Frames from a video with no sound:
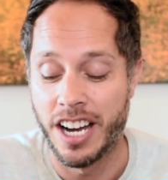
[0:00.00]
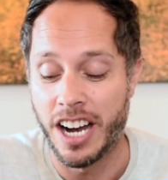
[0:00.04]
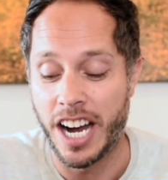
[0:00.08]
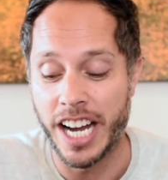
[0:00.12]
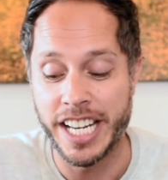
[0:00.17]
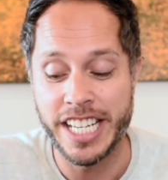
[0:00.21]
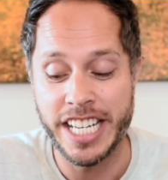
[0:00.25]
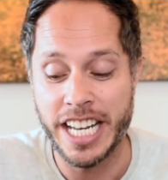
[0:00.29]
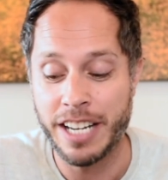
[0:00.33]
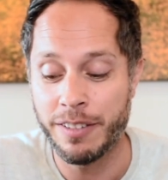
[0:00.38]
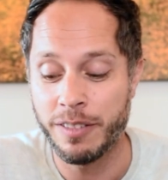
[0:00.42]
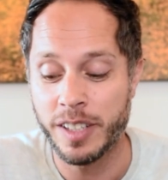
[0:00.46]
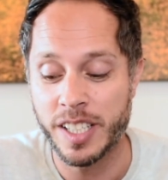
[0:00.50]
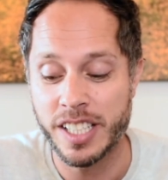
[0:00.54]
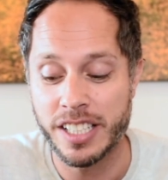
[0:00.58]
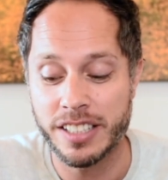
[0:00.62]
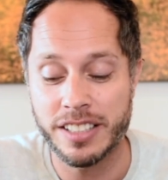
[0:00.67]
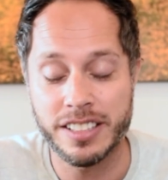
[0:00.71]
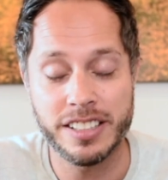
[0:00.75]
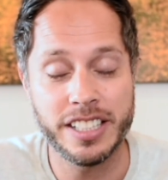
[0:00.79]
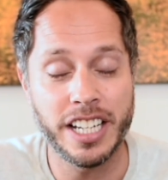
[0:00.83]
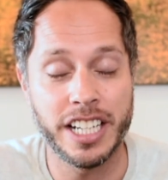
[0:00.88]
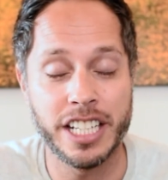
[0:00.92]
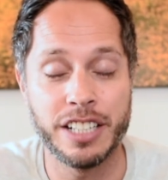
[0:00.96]
I never
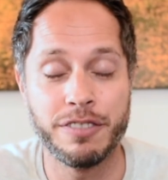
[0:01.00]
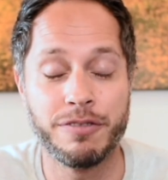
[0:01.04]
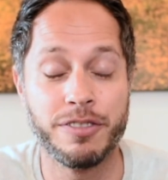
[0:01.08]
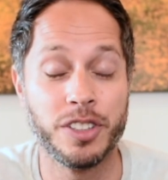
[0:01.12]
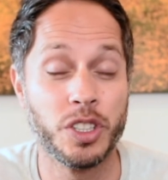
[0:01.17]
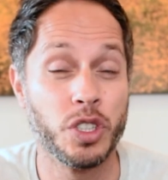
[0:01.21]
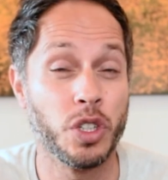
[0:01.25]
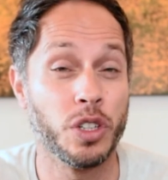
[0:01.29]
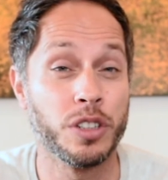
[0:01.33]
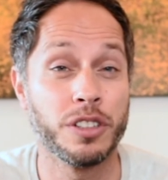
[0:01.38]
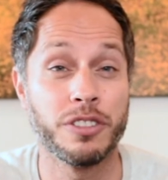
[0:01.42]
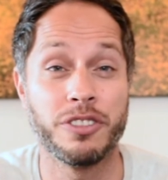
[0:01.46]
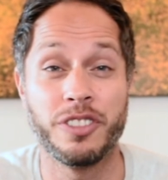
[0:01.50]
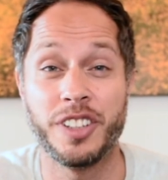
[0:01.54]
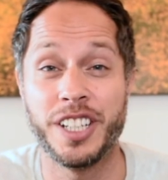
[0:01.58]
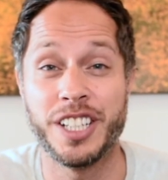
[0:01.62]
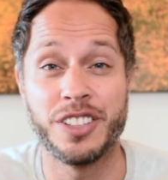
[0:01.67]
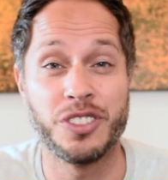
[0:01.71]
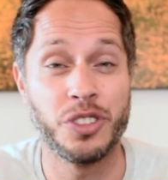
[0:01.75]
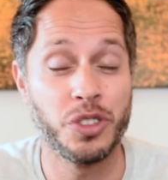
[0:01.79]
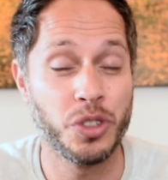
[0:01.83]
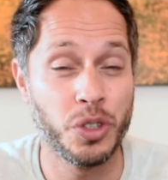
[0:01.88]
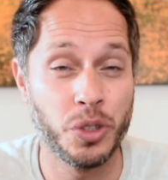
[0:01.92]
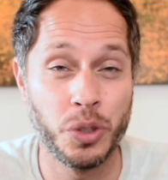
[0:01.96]
studied photography
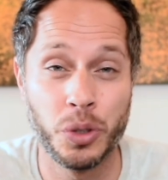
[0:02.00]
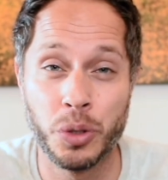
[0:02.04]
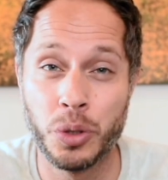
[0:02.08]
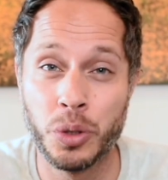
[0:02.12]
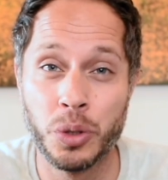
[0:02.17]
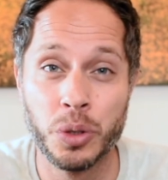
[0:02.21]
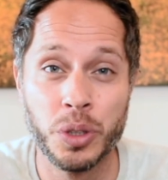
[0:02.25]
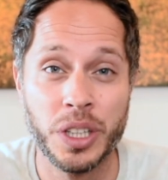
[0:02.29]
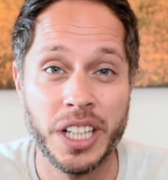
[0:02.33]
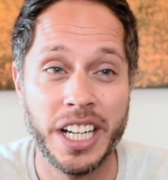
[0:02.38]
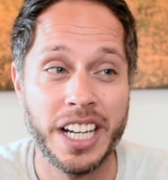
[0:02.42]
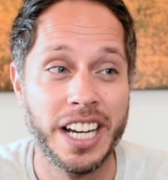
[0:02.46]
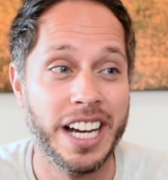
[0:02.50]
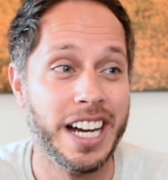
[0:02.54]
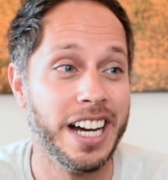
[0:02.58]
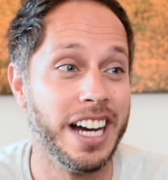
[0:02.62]
at school.